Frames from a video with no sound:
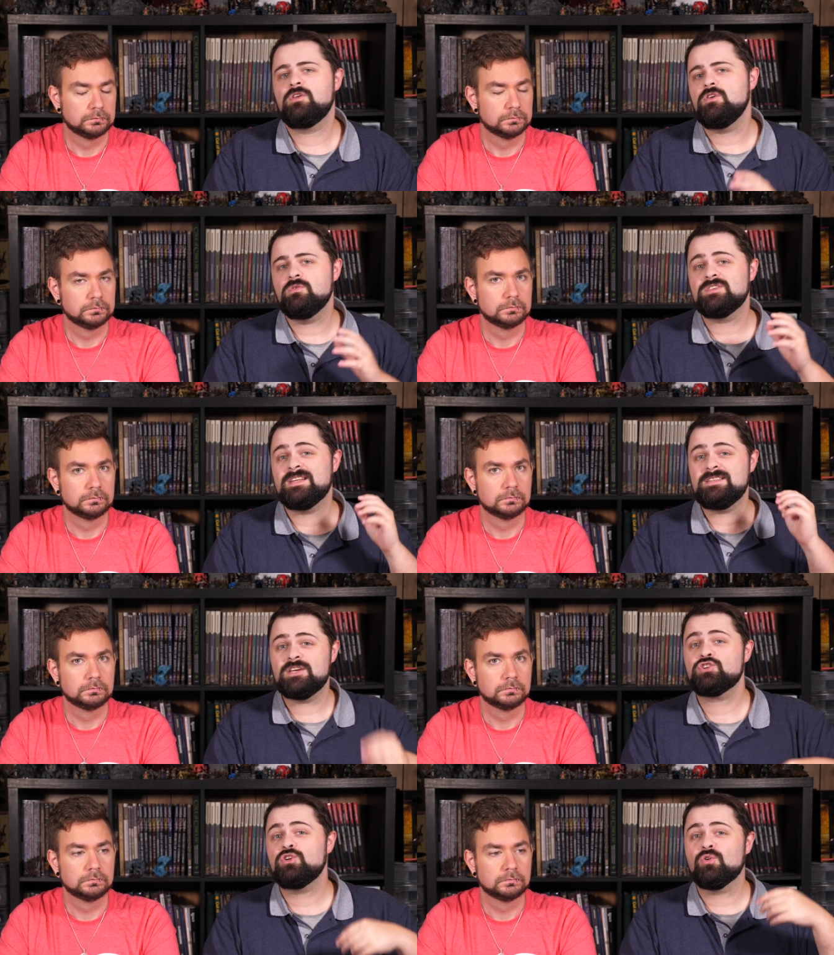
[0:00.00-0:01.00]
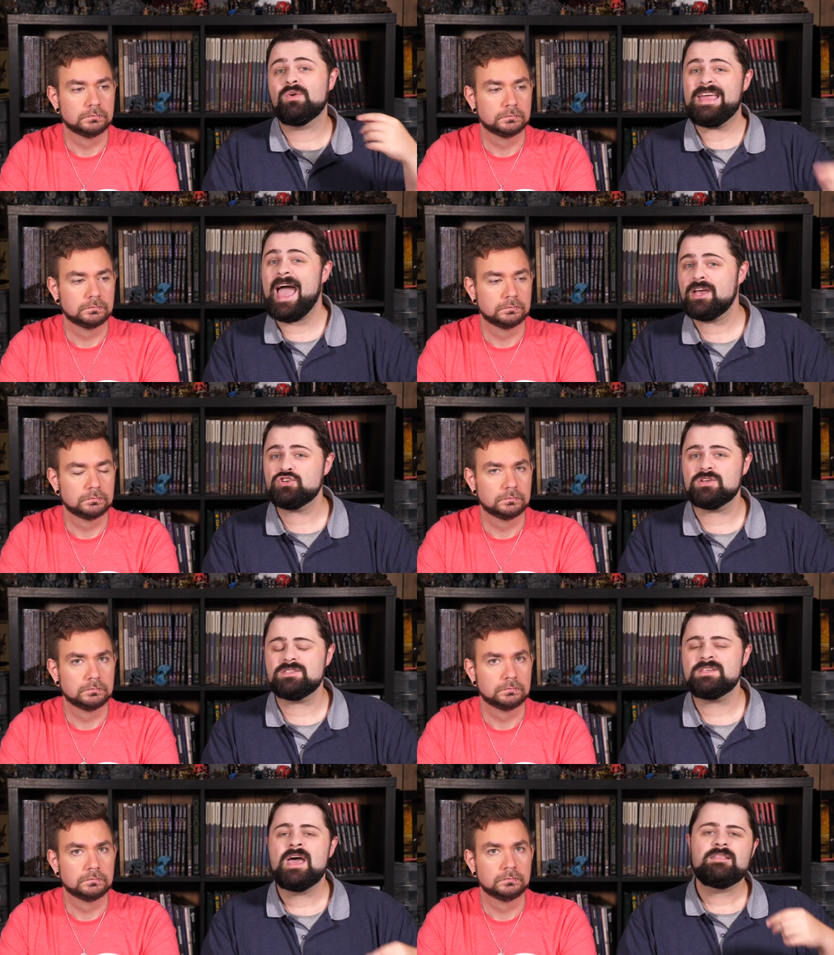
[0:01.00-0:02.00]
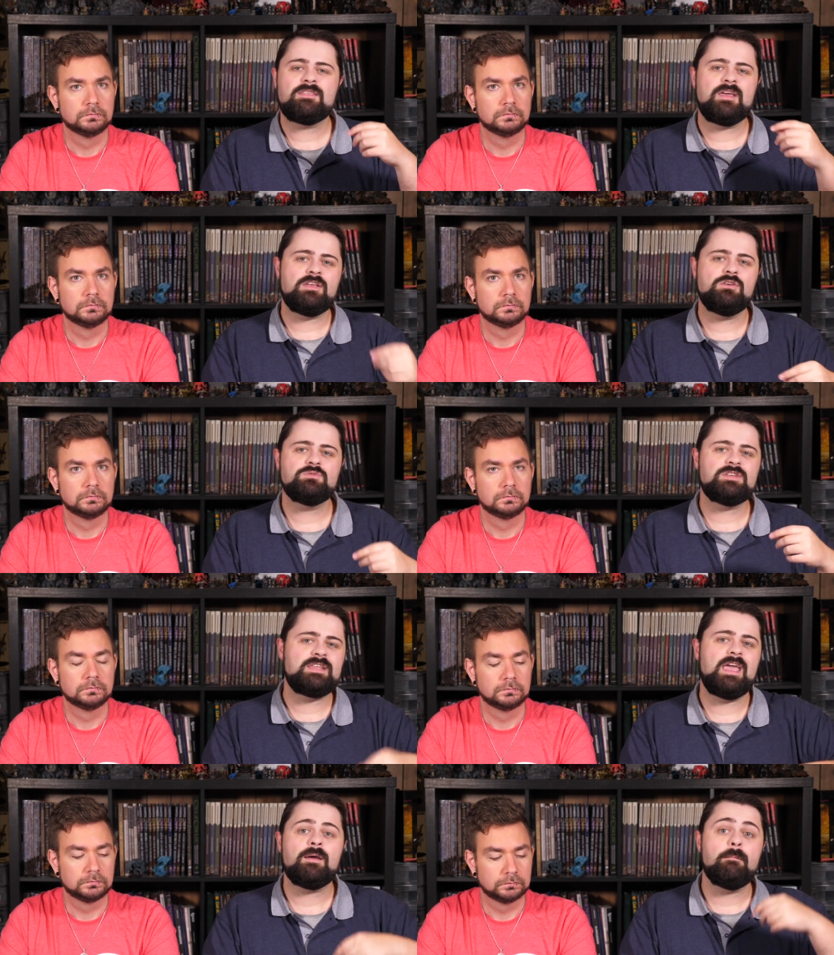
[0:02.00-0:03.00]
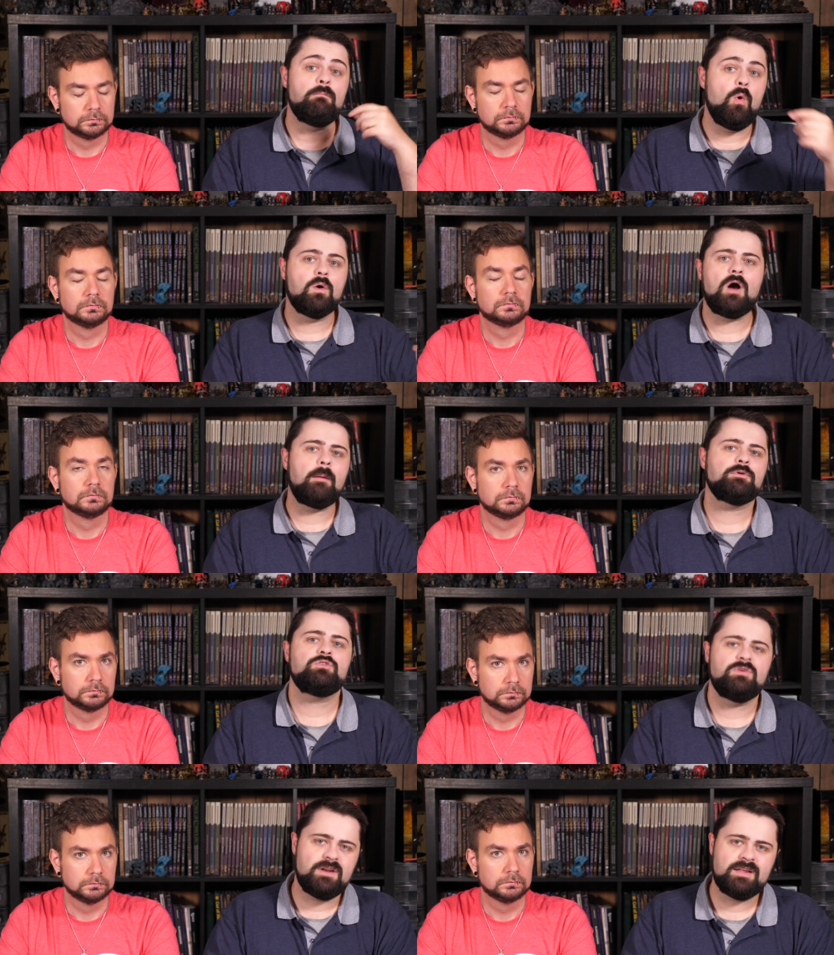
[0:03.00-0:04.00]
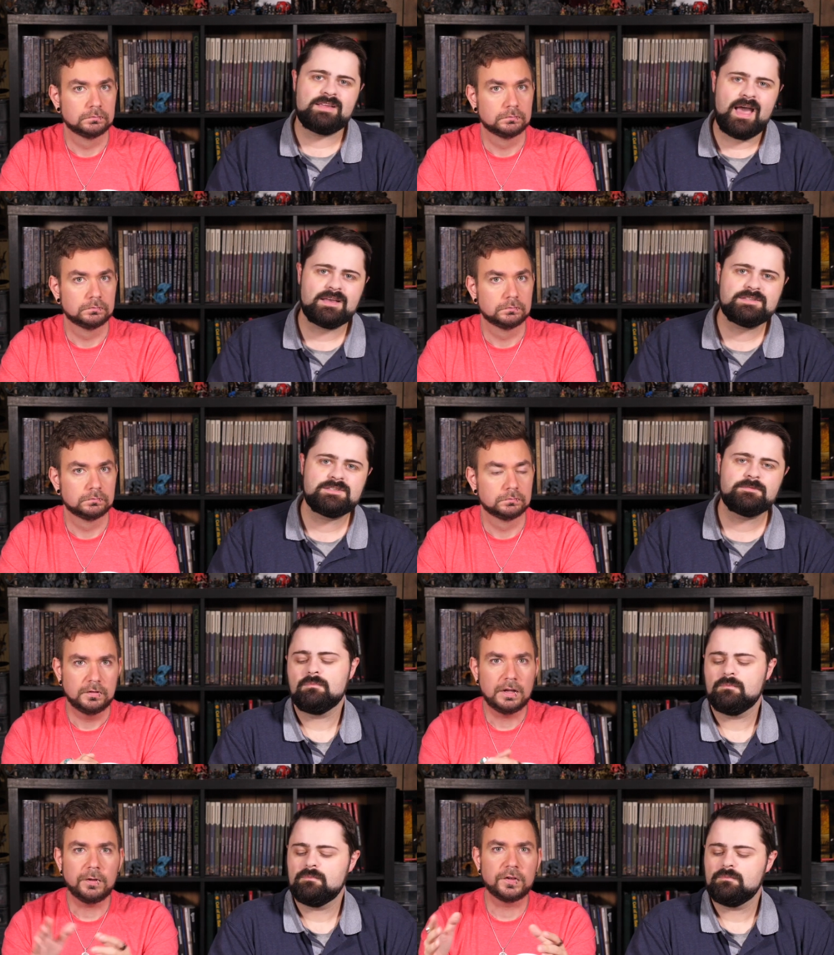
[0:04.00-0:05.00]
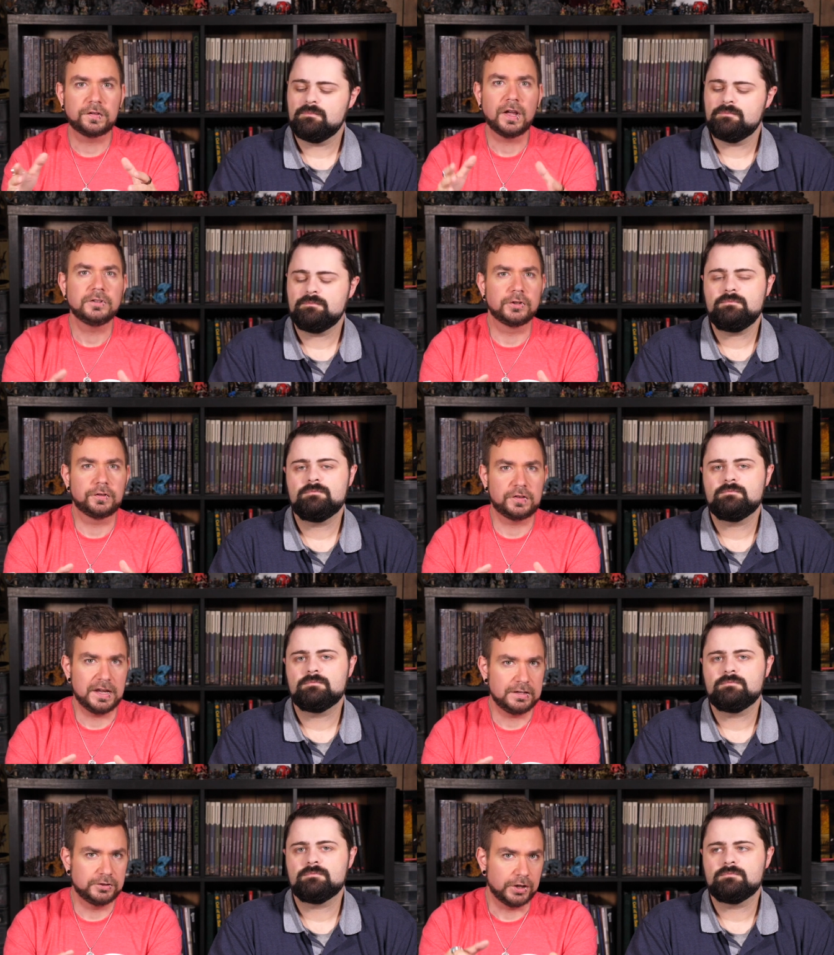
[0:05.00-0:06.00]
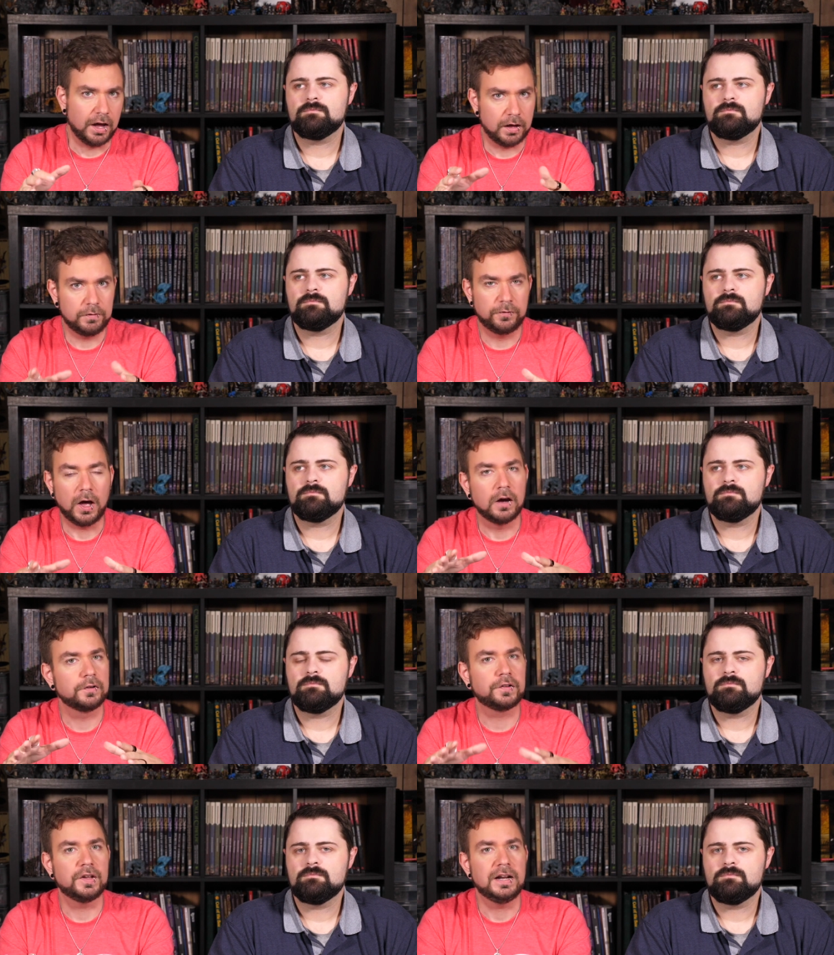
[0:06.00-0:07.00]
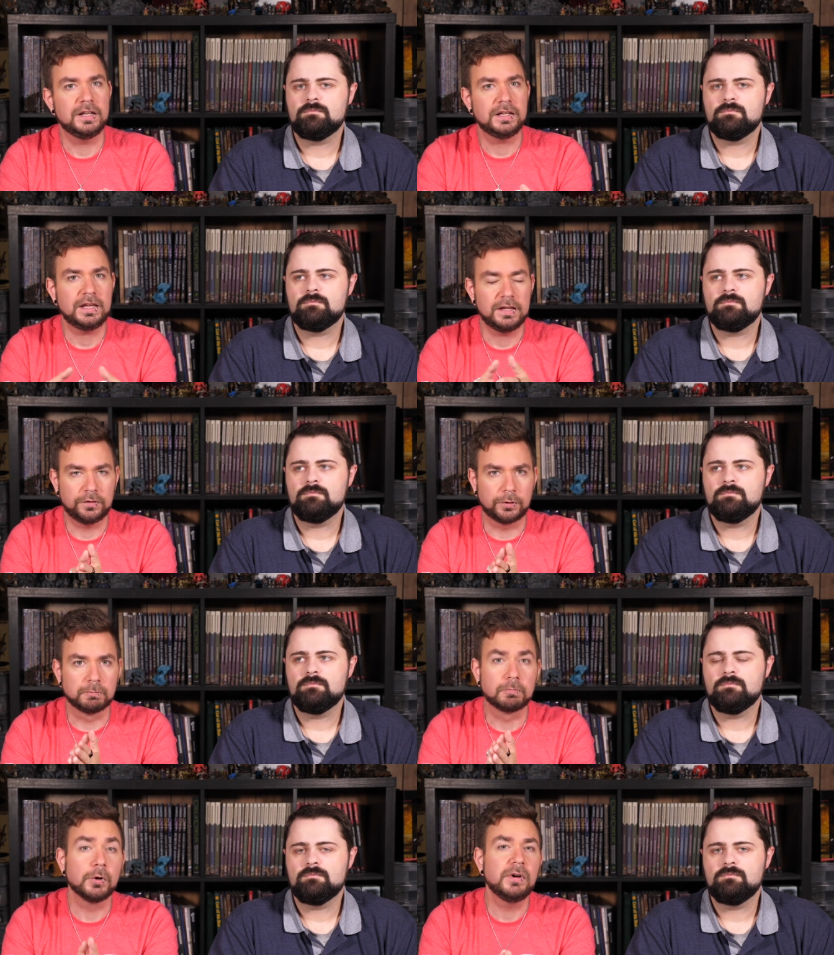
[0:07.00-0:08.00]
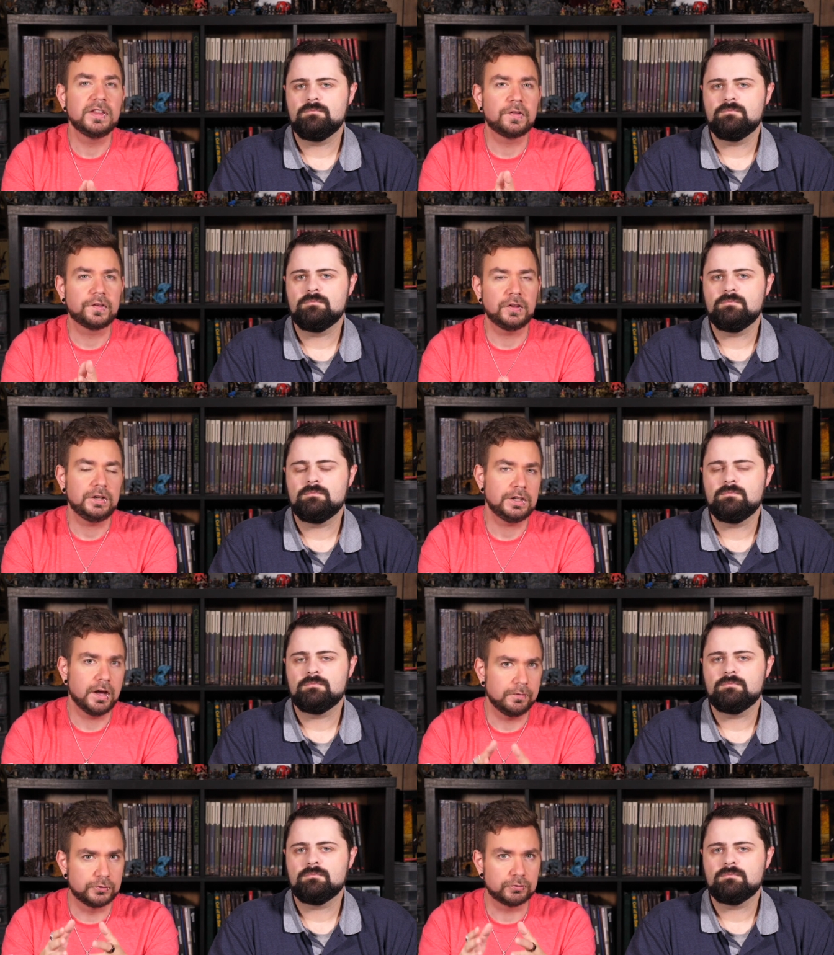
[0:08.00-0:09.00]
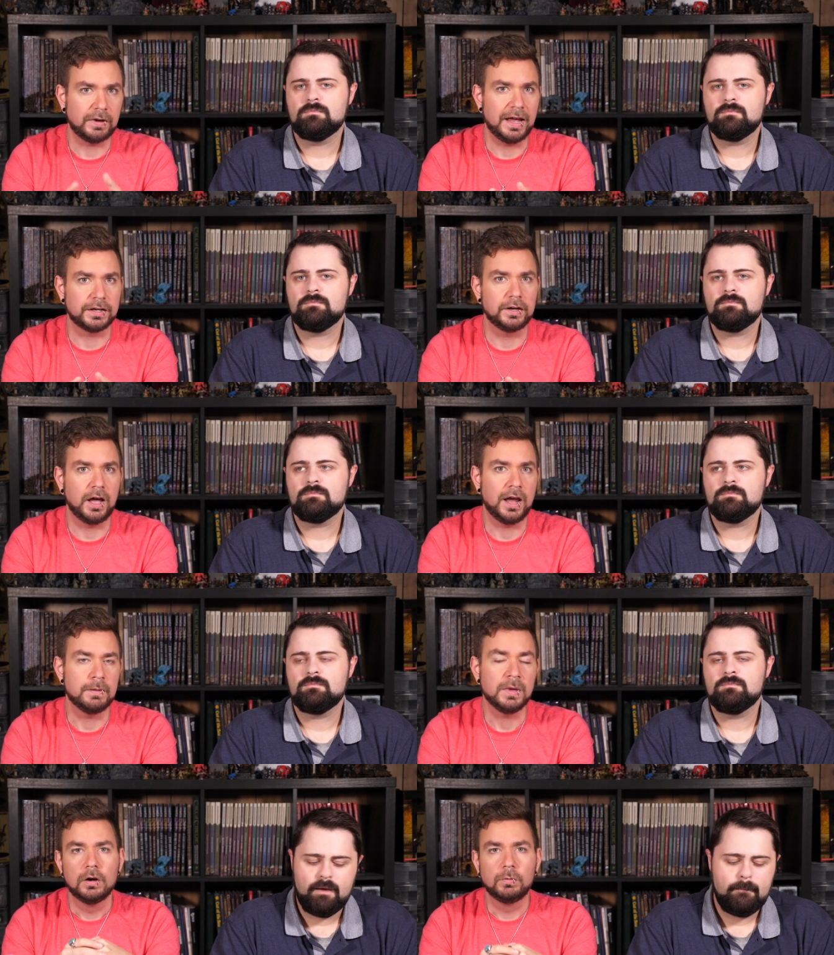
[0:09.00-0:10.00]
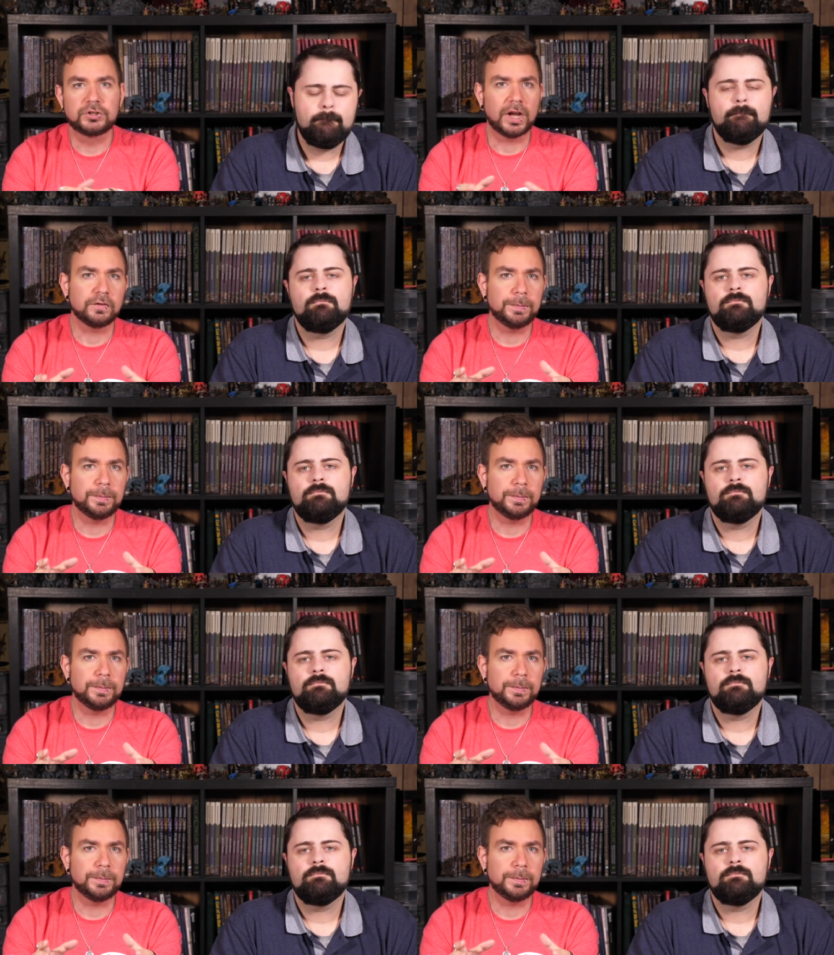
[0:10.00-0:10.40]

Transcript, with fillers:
Speaker 1: to use additional reactions that they can use to take more opportunity attacks.
Speaker 2: Now, the center stage of our setting is the ruined city of Drakkenheim, which has